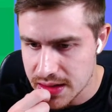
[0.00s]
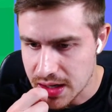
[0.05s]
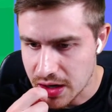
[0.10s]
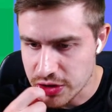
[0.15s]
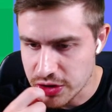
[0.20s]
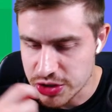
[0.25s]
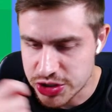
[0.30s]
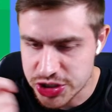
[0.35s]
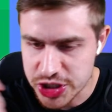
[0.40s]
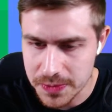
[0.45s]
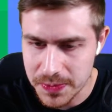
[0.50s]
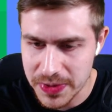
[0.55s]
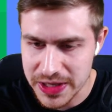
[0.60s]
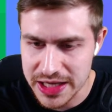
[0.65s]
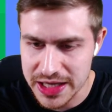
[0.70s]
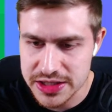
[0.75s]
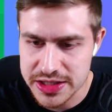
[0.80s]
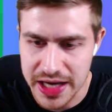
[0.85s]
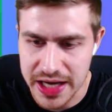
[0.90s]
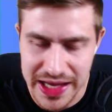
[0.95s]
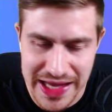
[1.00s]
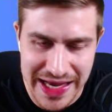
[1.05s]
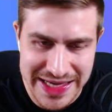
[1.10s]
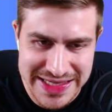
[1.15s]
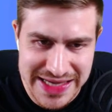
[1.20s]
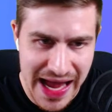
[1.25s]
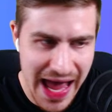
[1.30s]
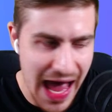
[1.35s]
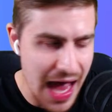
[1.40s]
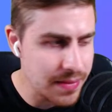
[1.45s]
Are you chipping in today?
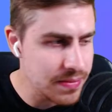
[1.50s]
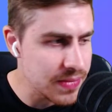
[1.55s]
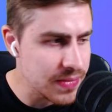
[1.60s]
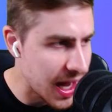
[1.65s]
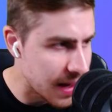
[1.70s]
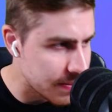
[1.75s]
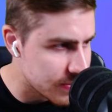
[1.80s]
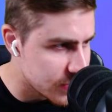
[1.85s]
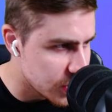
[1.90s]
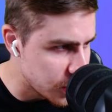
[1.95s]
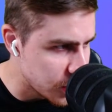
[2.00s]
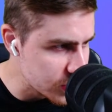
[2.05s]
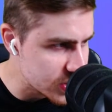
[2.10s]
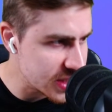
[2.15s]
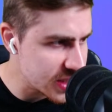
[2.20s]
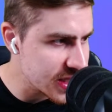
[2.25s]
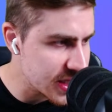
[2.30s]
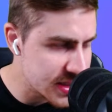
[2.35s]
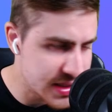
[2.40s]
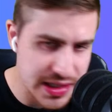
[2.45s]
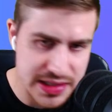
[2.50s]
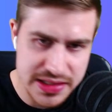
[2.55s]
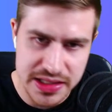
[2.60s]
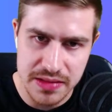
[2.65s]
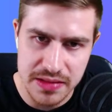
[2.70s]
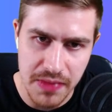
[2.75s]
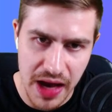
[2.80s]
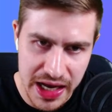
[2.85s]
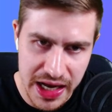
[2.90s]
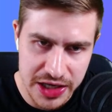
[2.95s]
Yes, I am. I'm using the
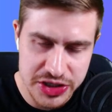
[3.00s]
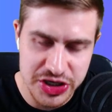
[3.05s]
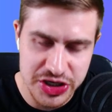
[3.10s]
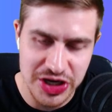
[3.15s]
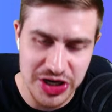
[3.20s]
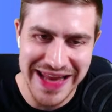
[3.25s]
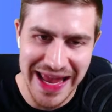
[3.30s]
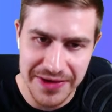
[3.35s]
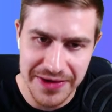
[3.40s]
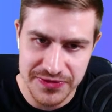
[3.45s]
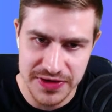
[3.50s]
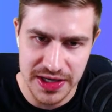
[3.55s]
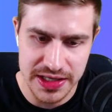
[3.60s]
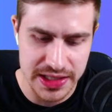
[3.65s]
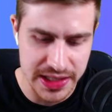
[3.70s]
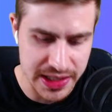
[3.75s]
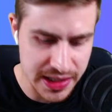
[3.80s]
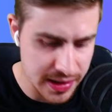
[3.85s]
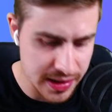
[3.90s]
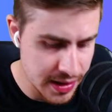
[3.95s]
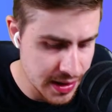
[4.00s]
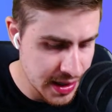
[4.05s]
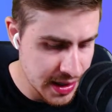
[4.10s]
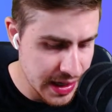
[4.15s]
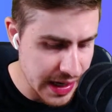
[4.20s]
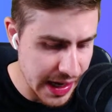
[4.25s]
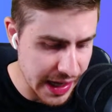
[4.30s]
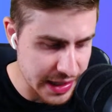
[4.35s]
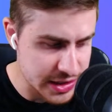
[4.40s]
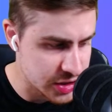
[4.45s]
assistant manager, definitely.
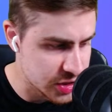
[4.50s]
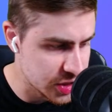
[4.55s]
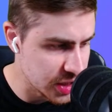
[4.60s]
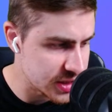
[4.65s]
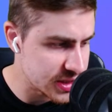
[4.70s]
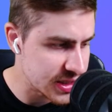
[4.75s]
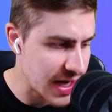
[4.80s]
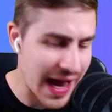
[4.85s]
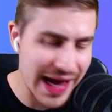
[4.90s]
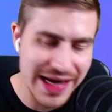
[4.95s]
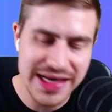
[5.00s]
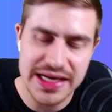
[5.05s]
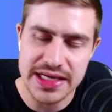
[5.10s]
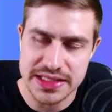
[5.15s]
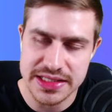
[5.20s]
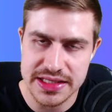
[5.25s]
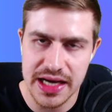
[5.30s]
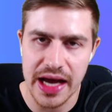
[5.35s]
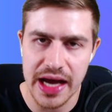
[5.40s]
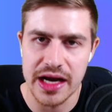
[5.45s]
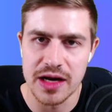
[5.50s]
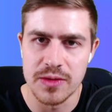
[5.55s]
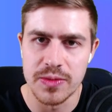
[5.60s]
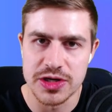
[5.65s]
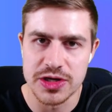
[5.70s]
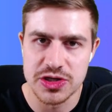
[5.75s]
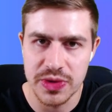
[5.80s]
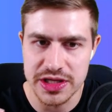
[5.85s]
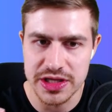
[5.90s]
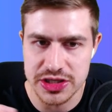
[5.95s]
It's just undecided
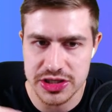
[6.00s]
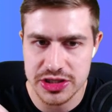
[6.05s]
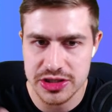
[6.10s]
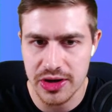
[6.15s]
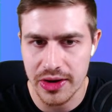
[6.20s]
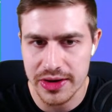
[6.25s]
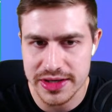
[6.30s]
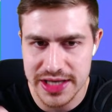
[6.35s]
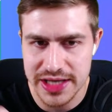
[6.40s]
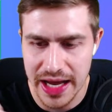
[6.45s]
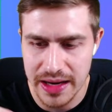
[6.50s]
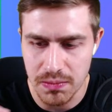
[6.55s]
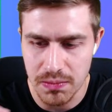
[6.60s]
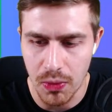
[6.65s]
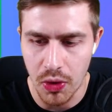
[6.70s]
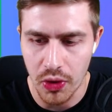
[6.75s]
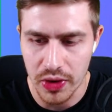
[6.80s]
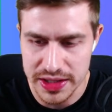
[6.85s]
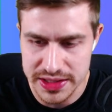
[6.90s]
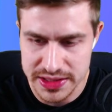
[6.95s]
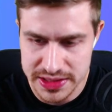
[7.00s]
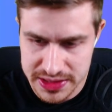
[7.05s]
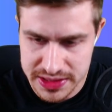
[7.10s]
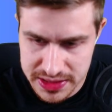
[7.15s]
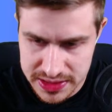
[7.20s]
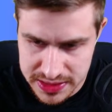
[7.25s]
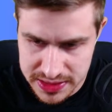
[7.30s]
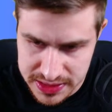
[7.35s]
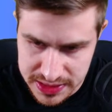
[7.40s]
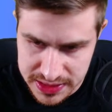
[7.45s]
between Slot and
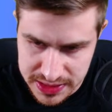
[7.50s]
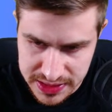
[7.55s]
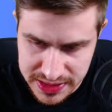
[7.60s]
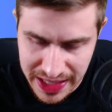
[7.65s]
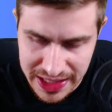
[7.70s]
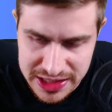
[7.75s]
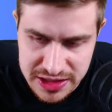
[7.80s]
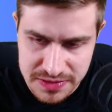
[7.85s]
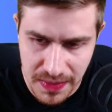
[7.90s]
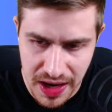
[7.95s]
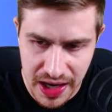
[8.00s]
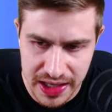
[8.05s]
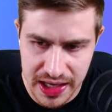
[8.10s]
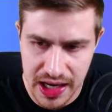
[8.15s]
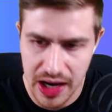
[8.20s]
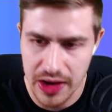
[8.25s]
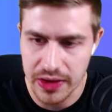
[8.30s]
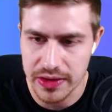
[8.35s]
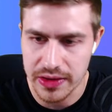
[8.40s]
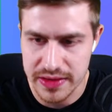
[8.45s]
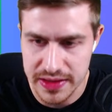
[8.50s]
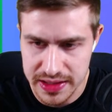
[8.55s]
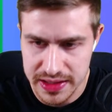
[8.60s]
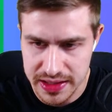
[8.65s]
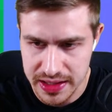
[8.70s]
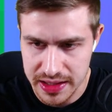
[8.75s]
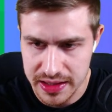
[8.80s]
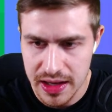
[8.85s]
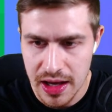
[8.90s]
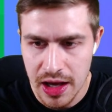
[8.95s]
Moyes. That's my current
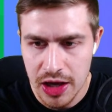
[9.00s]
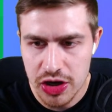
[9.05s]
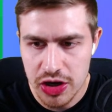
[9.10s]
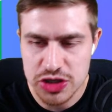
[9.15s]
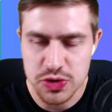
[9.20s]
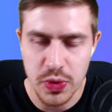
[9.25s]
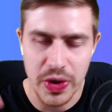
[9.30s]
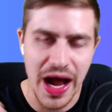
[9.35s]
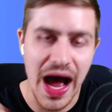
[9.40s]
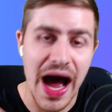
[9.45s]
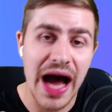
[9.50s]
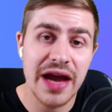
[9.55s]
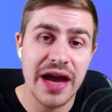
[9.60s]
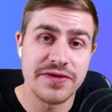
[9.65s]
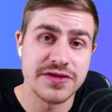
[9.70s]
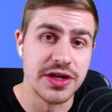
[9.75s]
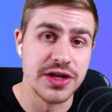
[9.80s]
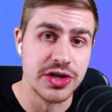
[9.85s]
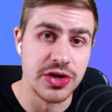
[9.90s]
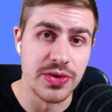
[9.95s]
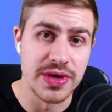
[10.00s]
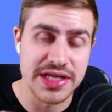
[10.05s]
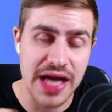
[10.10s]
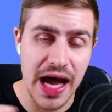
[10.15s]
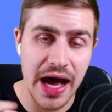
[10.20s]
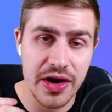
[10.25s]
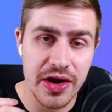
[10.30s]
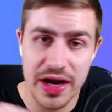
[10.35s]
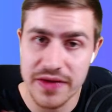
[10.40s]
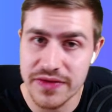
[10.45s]
thinking. Because what I have to do is
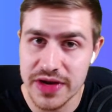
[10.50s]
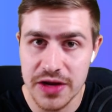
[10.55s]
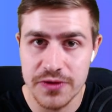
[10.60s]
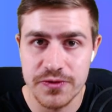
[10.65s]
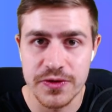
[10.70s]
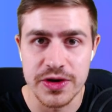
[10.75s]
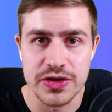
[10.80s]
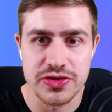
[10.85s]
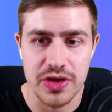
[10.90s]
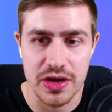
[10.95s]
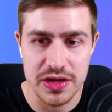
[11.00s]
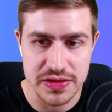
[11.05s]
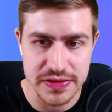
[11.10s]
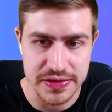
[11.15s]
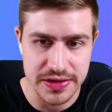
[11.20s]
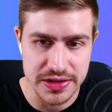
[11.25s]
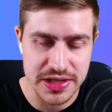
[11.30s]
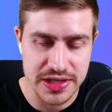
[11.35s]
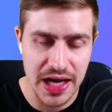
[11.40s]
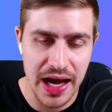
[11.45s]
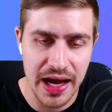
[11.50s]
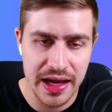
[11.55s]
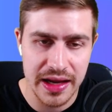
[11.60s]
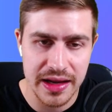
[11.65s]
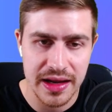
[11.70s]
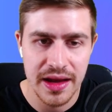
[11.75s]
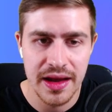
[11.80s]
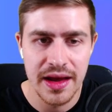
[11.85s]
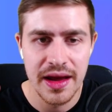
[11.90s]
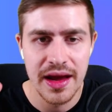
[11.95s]
I don't have any free transfers.
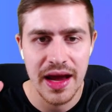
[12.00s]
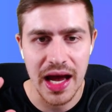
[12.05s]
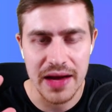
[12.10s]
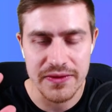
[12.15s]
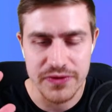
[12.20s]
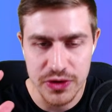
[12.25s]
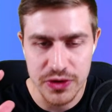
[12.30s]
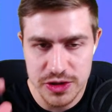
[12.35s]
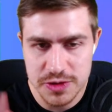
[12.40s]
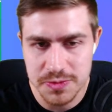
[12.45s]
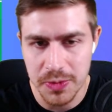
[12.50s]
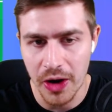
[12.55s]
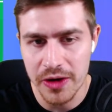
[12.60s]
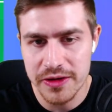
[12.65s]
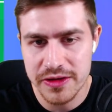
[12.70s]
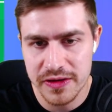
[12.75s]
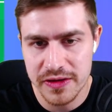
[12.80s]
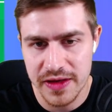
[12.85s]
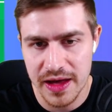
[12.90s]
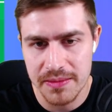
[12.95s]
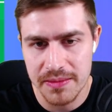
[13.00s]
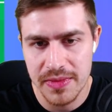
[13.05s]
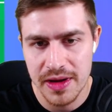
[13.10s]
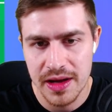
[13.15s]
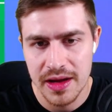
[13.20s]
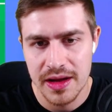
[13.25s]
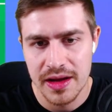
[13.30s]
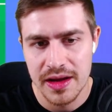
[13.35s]
I've used both of them.